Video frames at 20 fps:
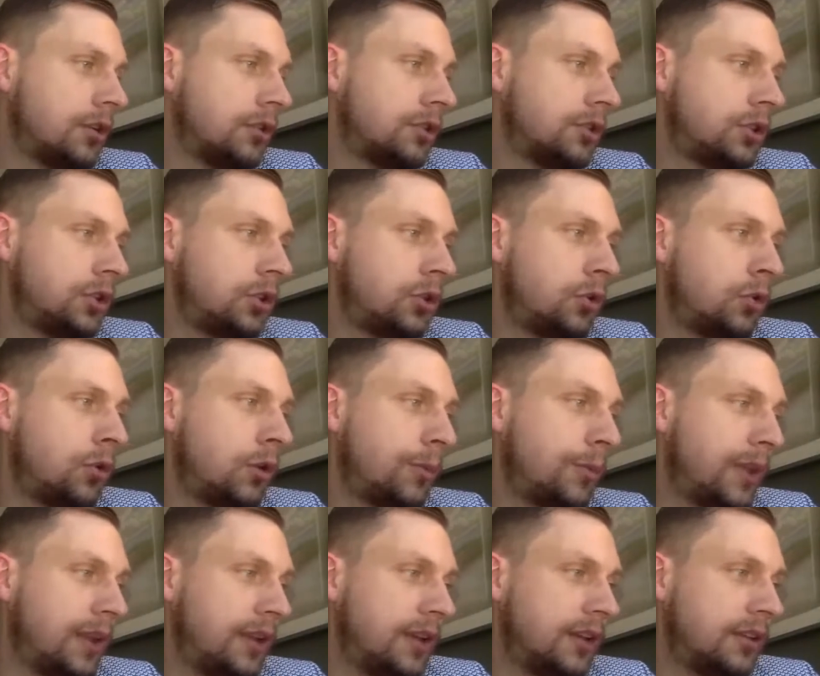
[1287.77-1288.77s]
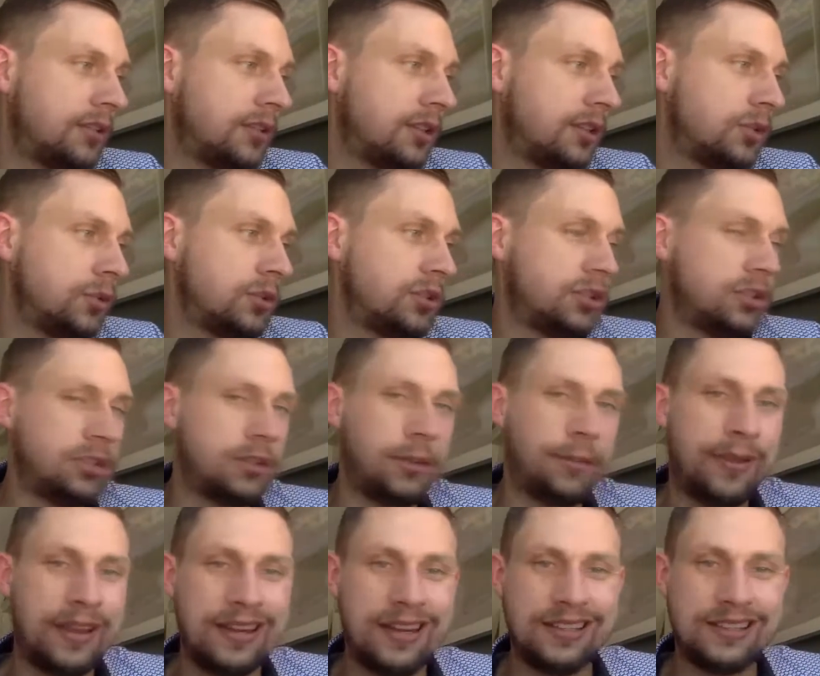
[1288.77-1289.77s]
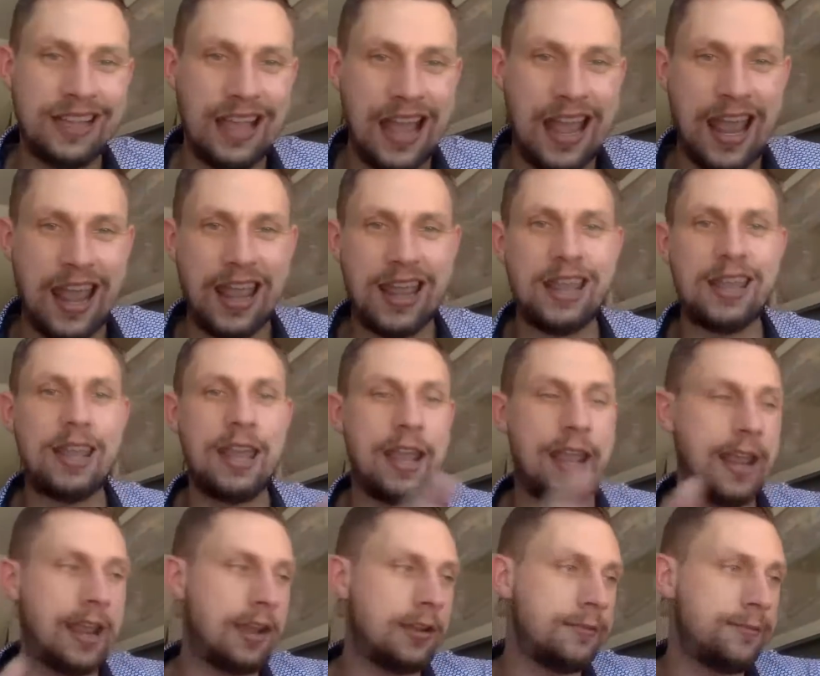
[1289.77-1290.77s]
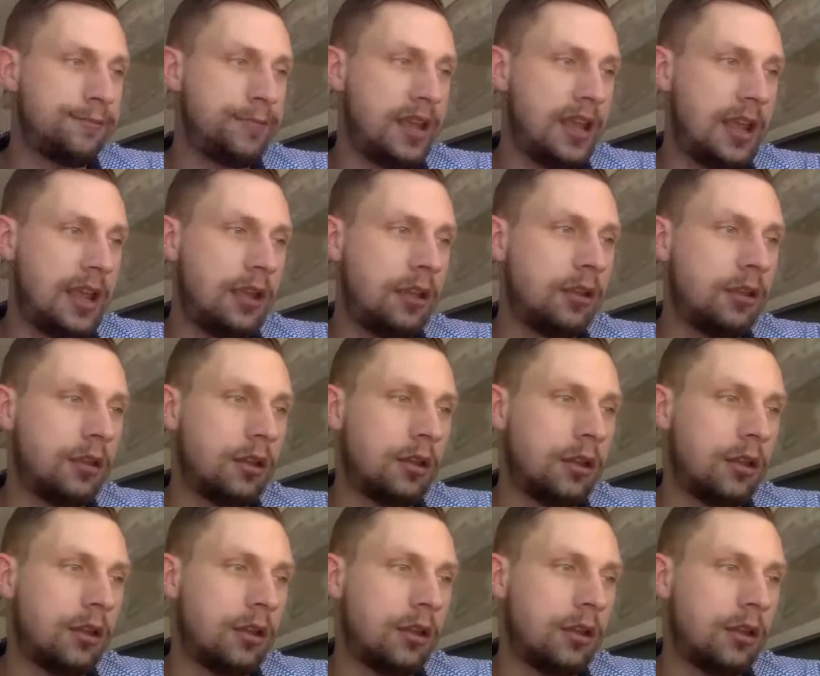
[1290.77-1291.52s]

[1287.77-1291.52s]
two appendixes, which is Appendix A and B.